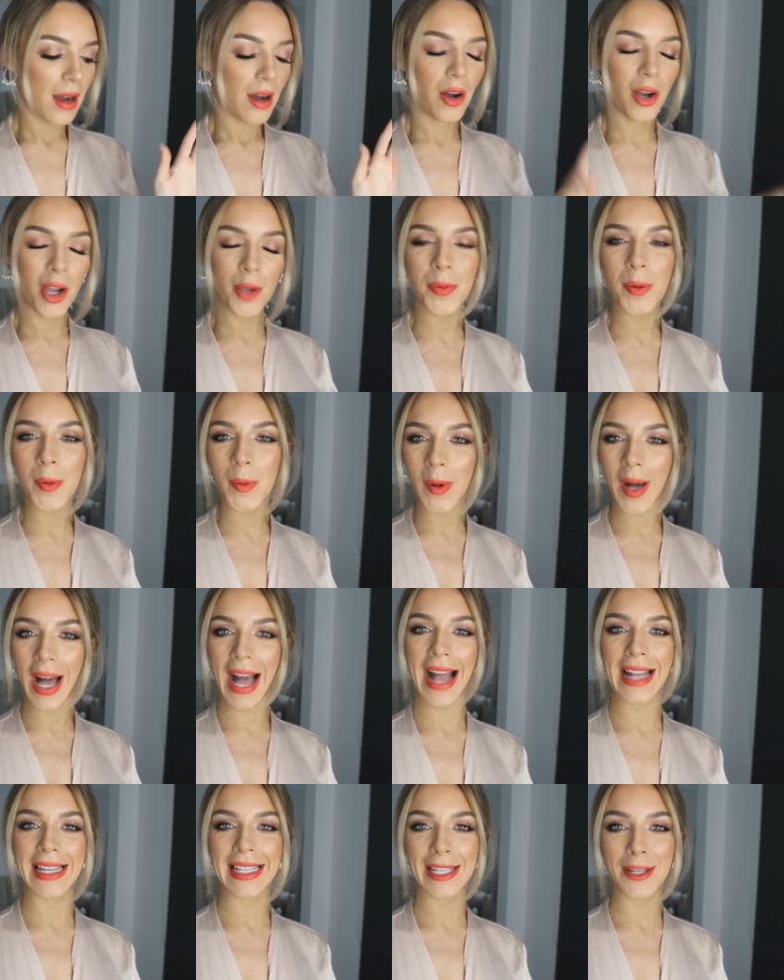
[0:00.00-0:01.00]
Hope you all
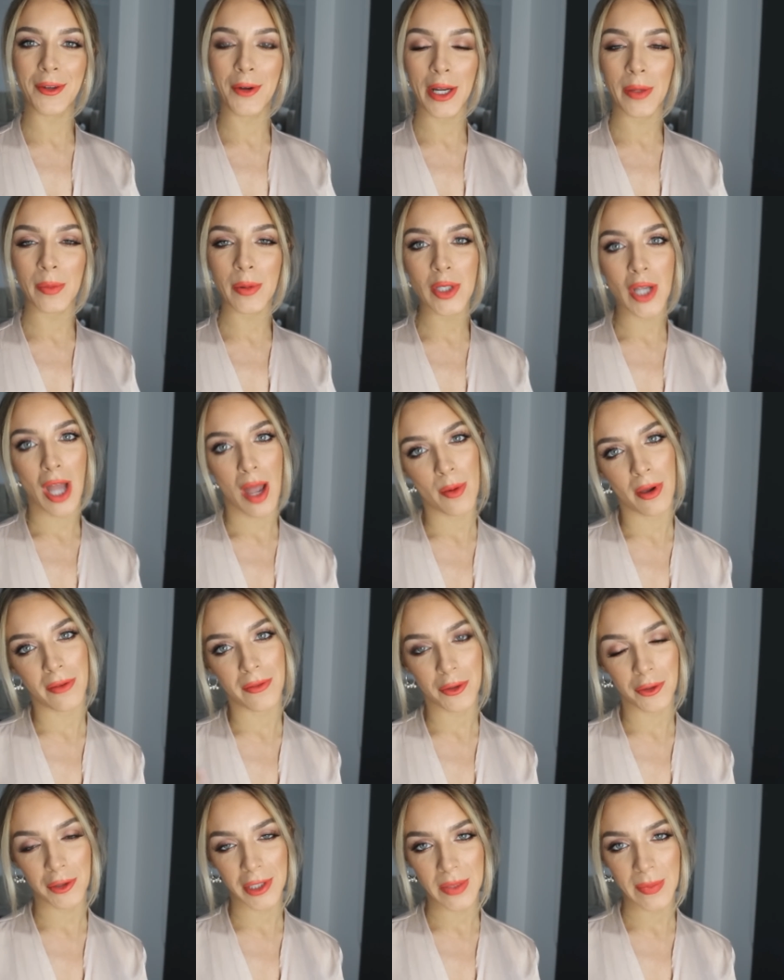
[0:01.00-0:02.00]
had an incredible time
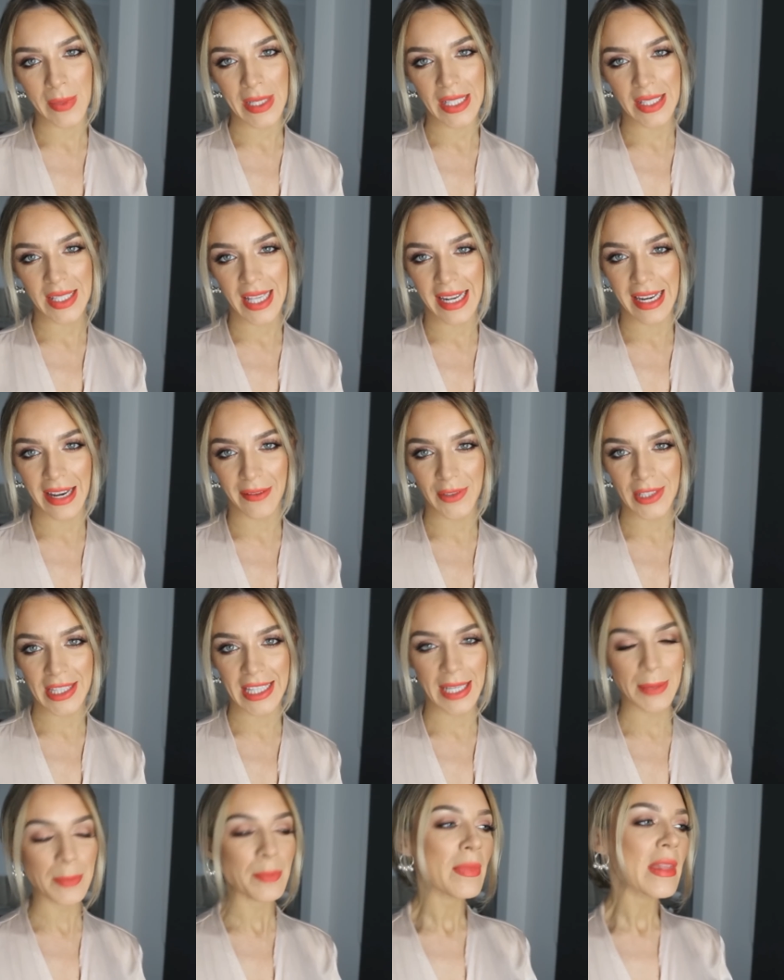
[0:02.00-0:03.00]
over Christmas and
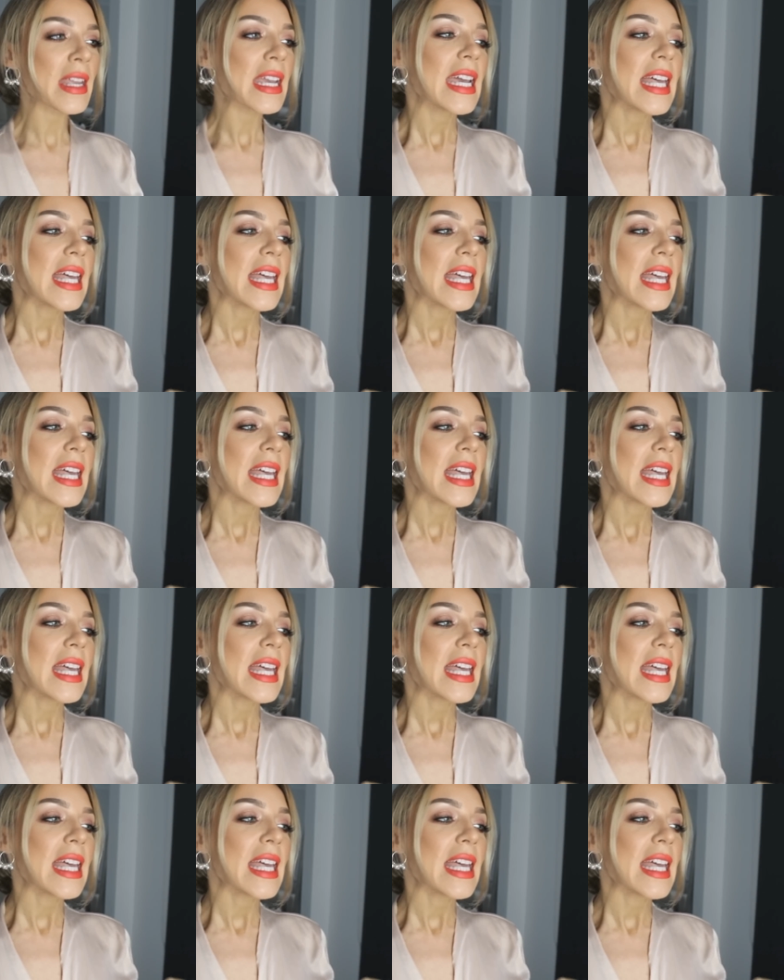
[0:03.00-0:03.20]
everything.